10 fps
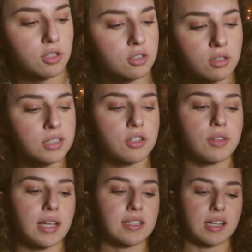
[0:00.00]
there's only two
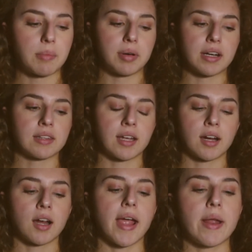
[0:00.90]
things that I put in
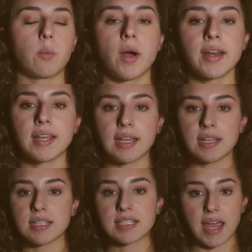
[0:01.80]
there, and one
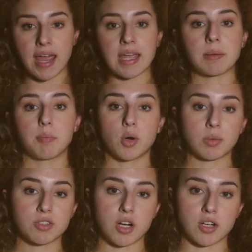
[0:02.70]
is a
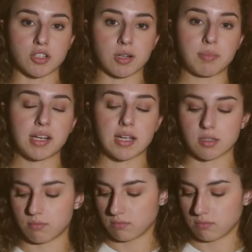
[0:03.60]
portable charger because